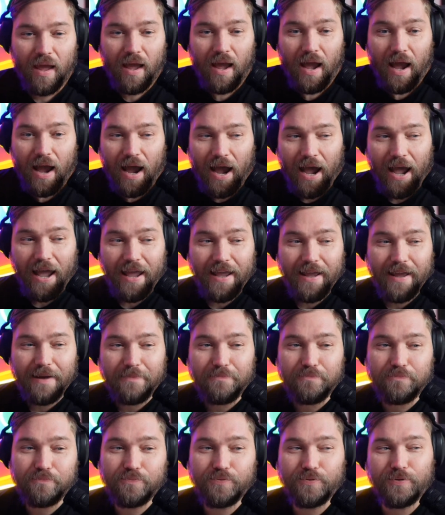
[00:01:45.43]
I
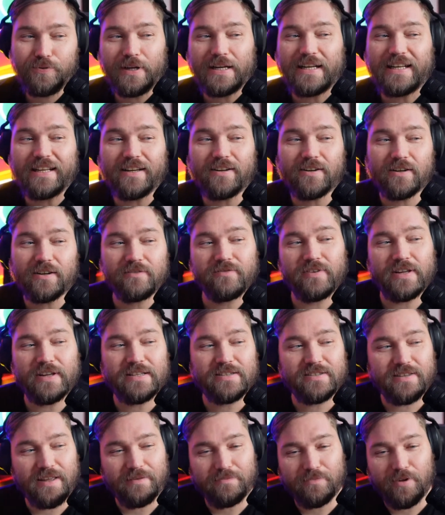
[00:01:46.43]
am pretty
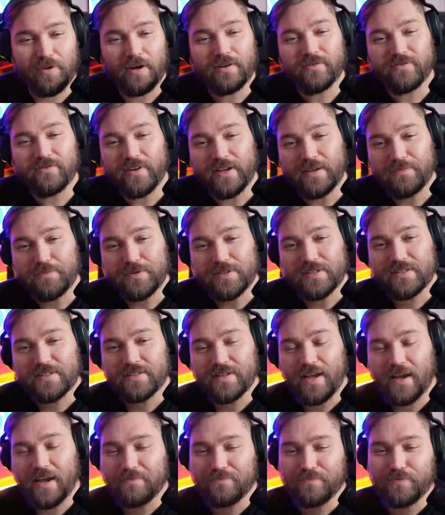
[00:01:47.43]
convinced I'm not famous.
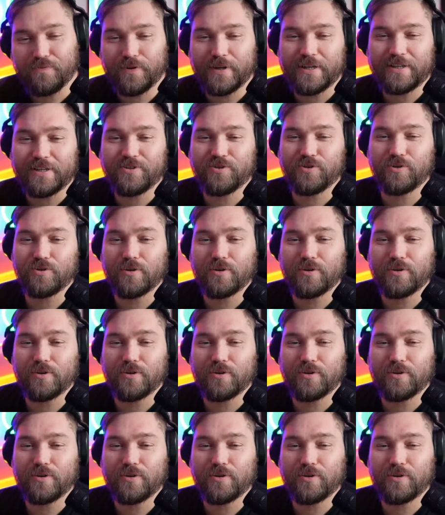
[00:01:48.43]
I'm pretty sure